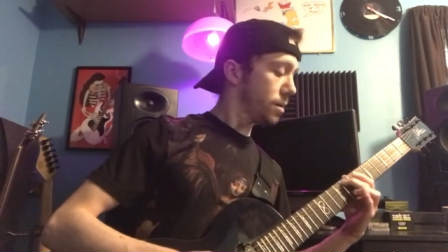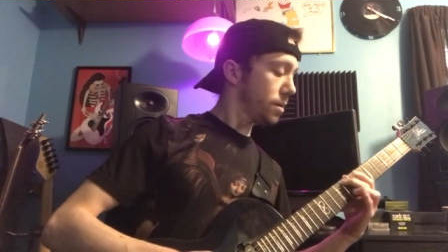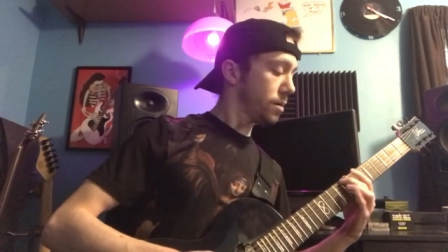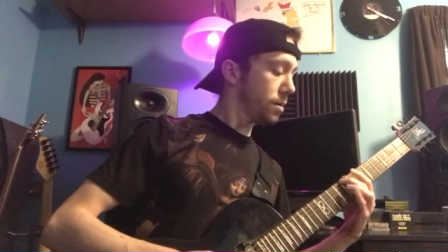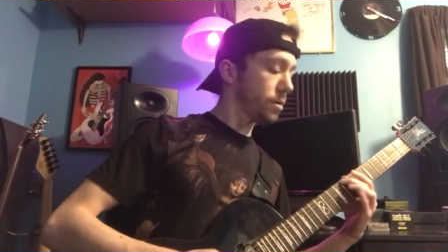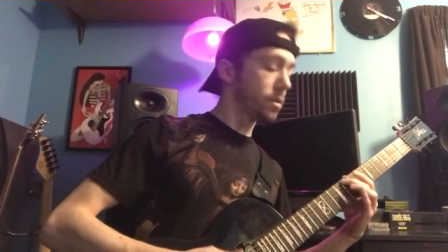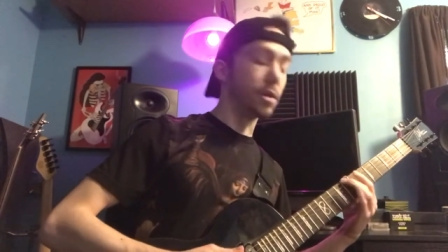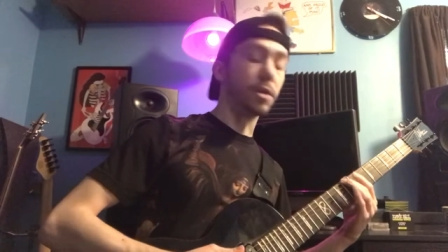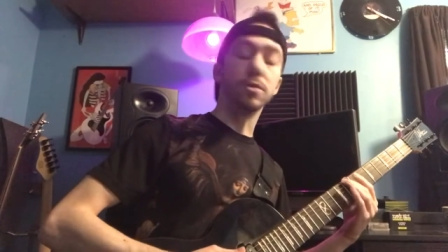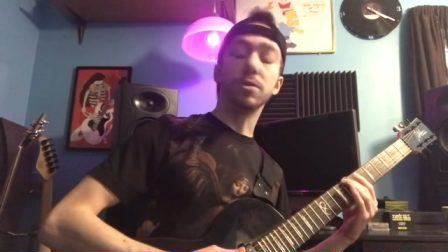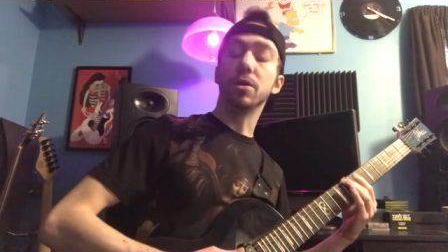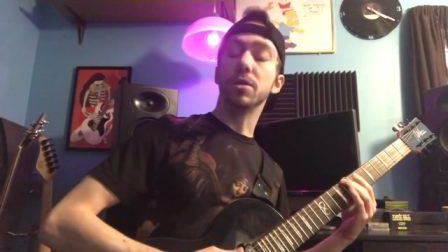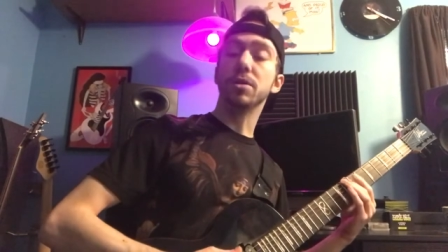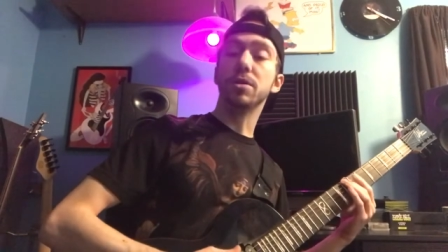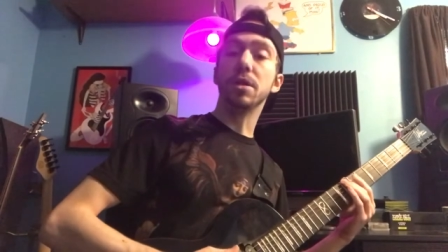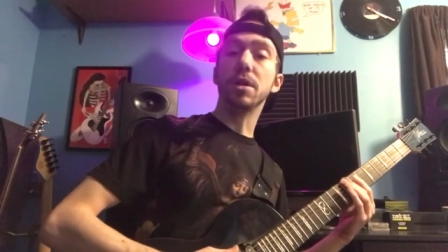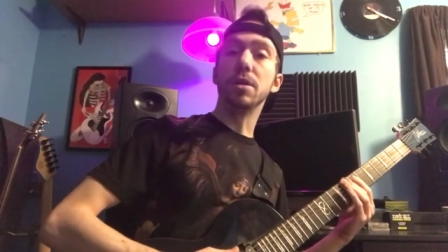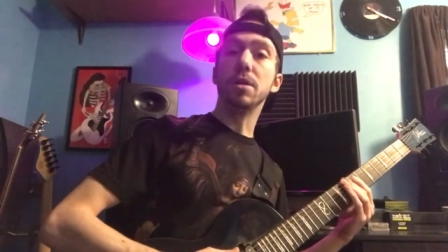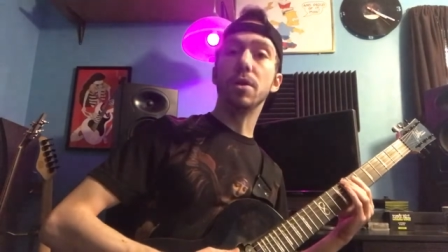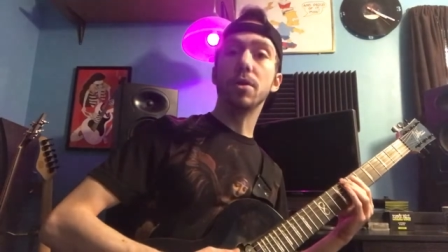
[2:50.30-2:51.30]
There's our
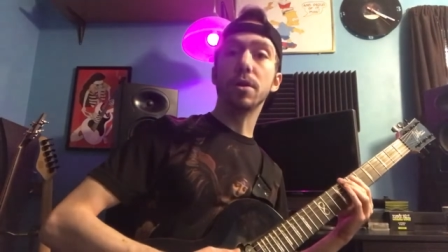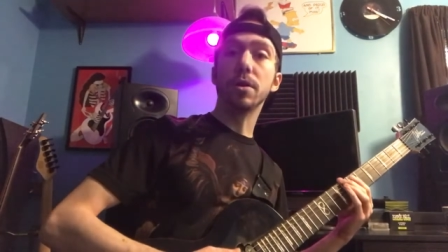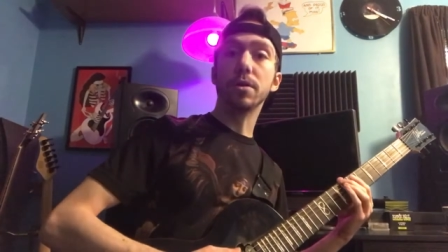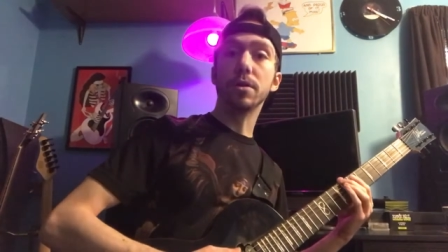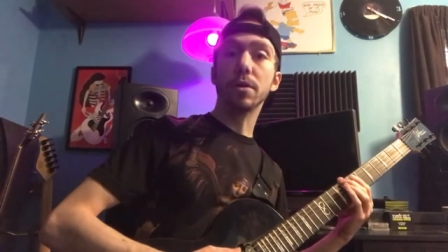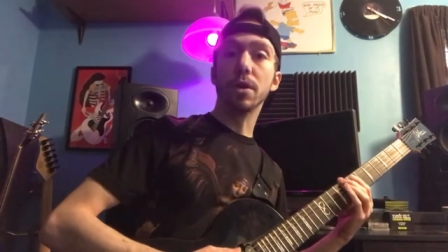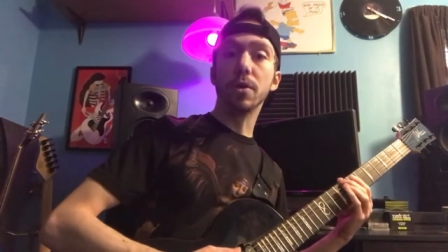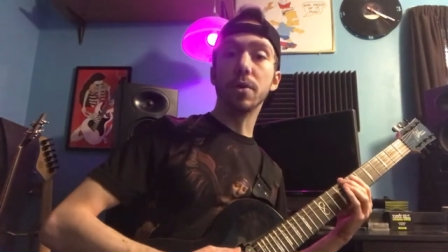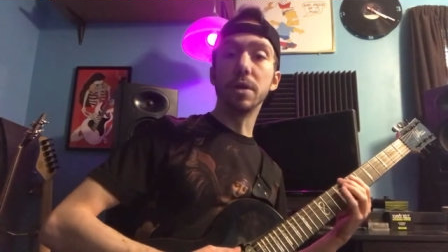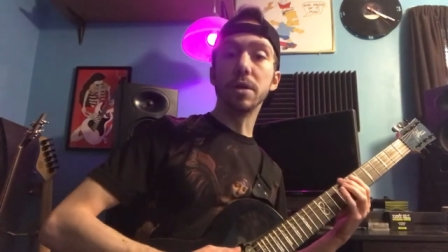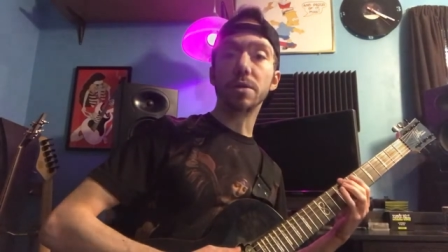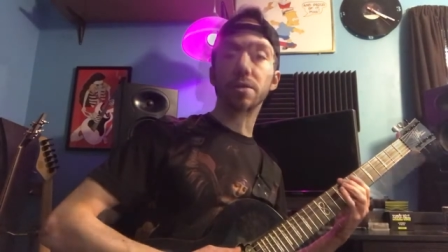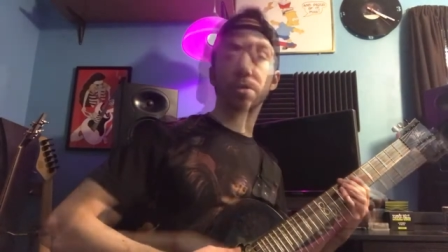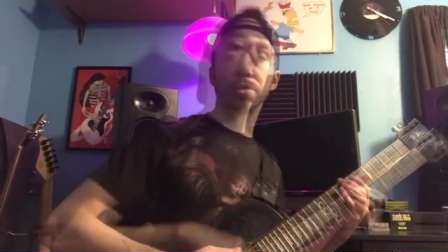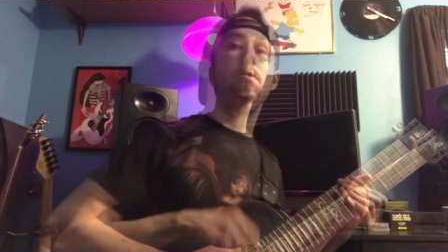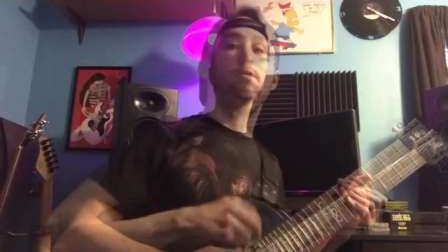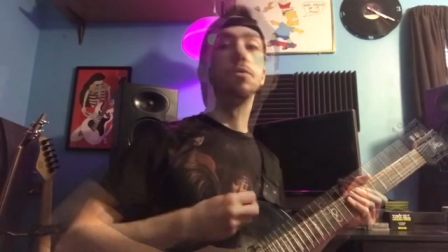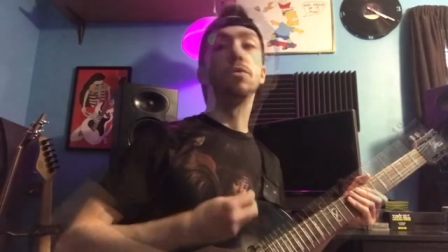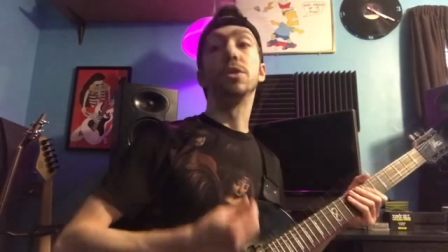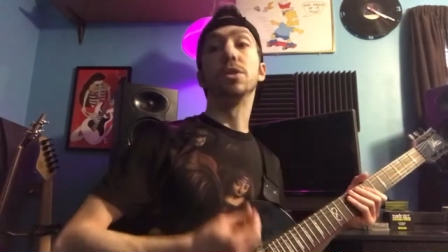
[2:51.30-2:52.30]
C note on the low E string.
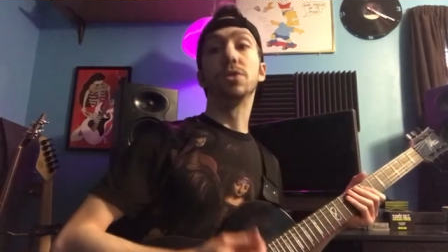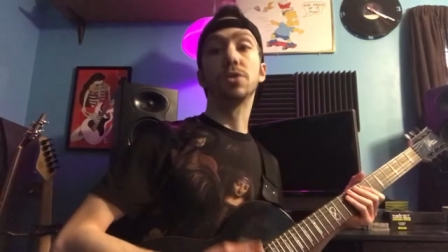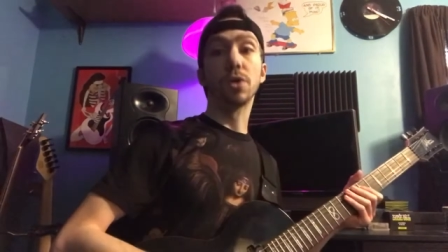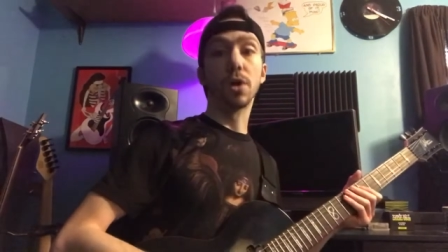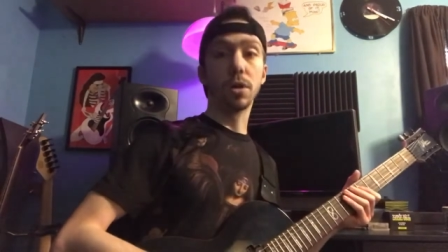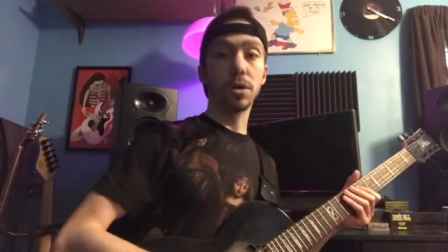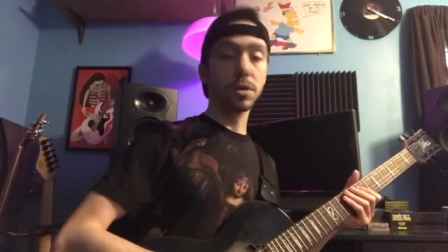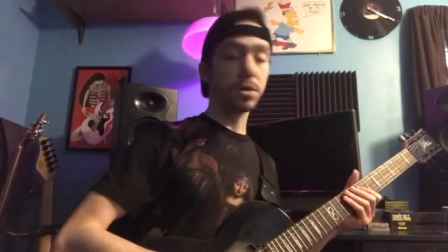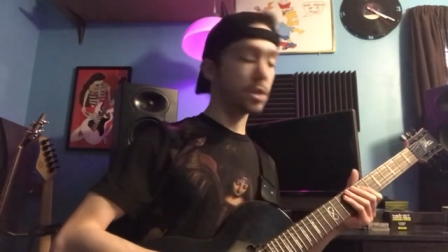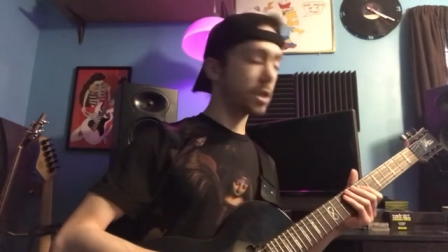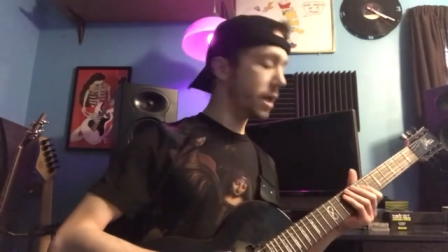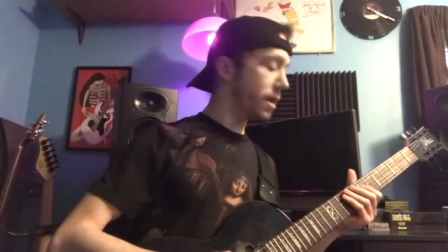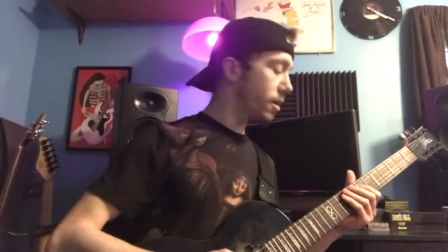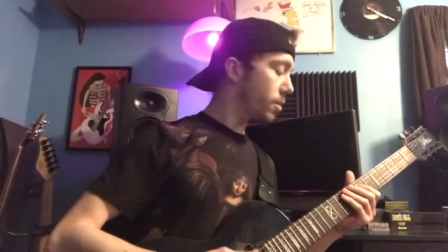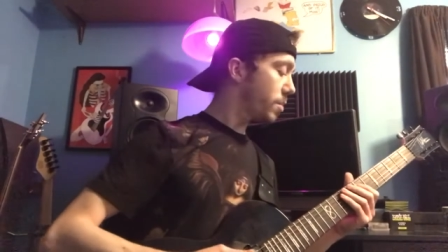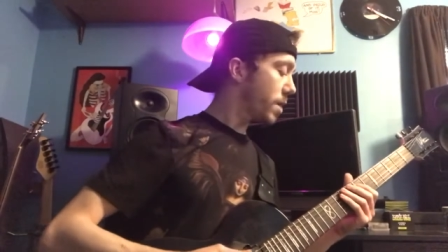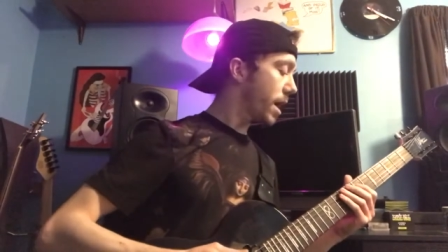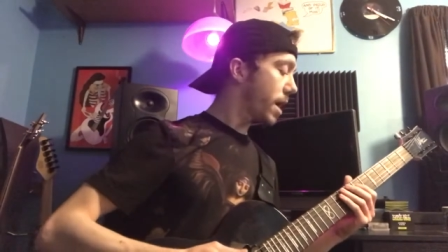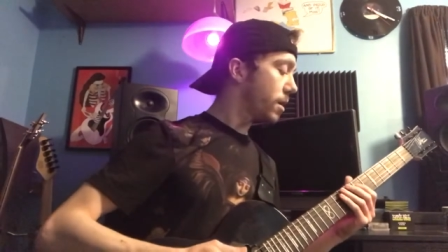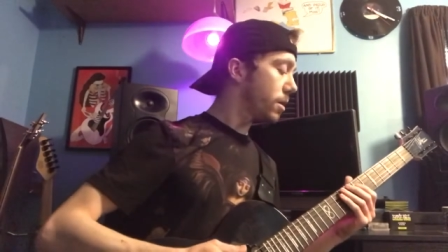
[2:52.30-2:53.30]
So to start our scale
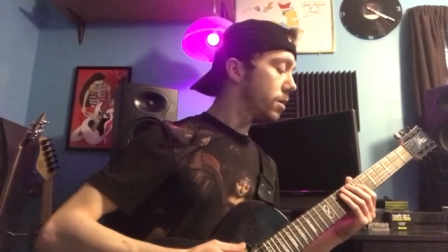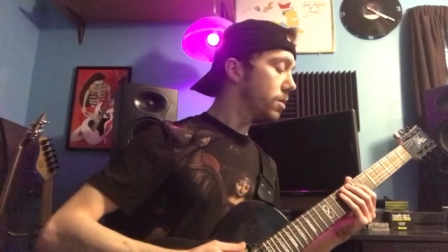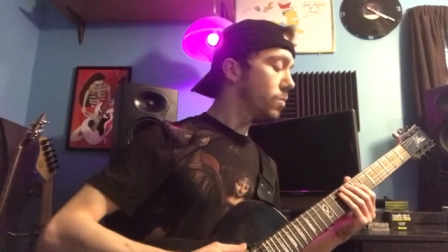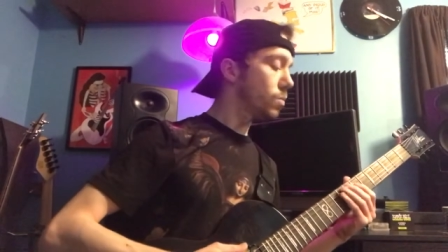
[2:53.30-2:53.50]
pattern,